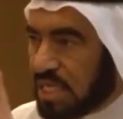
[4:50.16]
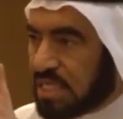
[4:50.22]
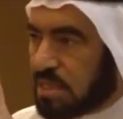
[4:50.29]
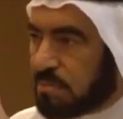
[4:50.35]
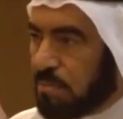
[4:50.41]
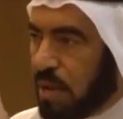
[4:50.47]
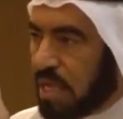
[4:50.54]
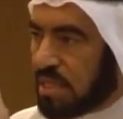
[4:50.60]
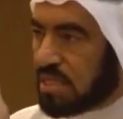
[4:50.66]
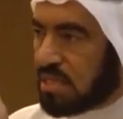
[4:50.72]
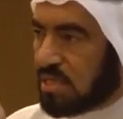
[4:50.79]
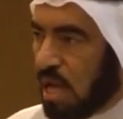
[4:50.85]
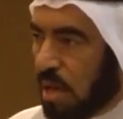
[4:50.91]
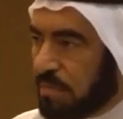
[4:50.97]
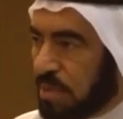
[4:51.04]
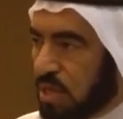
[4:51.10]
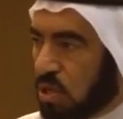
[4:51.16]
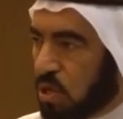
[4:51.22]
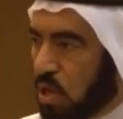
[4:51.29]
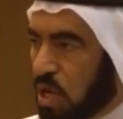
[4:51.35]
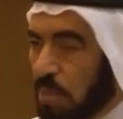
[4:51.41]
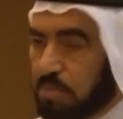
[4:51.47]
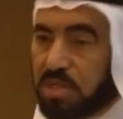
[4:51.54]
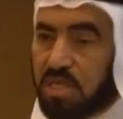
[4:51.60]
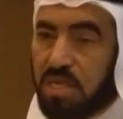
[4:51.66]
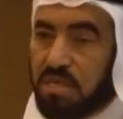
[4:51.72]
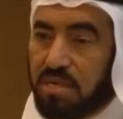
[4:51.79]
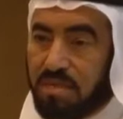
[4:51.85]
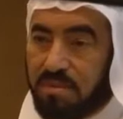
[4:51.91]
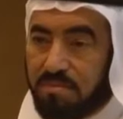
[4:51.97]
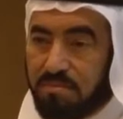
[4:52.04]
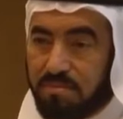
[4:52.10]
just by stopping
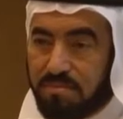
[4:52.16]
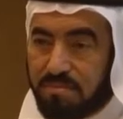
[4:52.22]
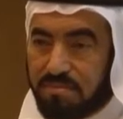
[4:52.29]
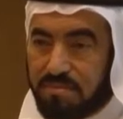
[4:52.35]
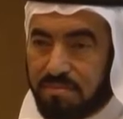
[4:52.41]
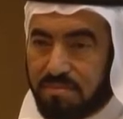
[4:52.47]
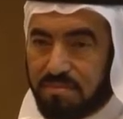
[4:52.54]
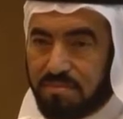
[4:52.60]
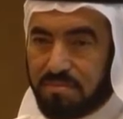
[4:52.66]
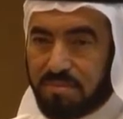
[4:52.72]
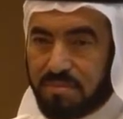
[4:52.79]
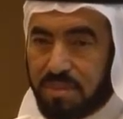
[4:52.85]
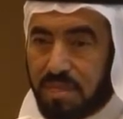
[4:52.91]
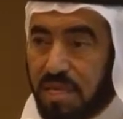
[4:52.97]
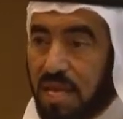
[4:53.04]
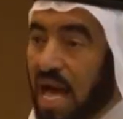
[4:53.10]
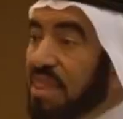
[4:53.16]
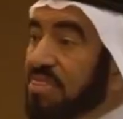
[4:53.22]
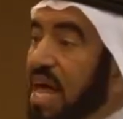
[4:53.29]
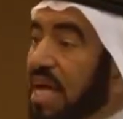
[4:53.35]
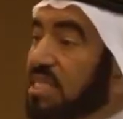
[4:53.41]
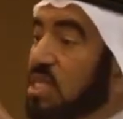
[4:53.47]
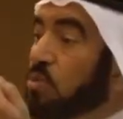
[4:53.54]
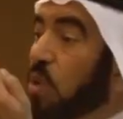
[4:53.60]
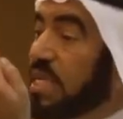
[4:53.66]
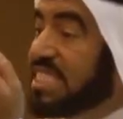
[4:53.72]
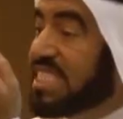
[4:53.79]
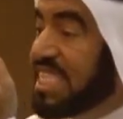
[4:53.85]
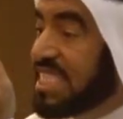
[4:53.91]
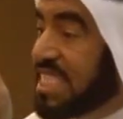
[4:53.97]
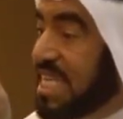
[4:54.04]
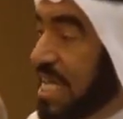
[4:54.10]
corruption. And that is
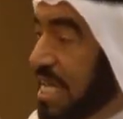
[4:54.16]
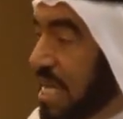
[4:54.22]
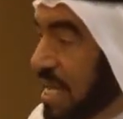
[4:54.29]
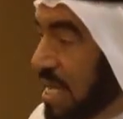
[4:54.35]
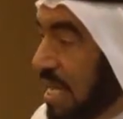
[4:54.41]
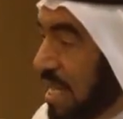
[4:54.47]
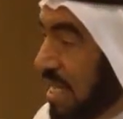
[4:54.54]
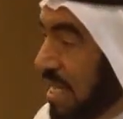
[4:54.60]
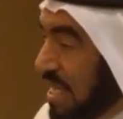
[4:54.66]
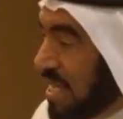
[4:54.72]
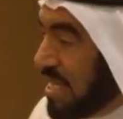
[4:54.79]
one city.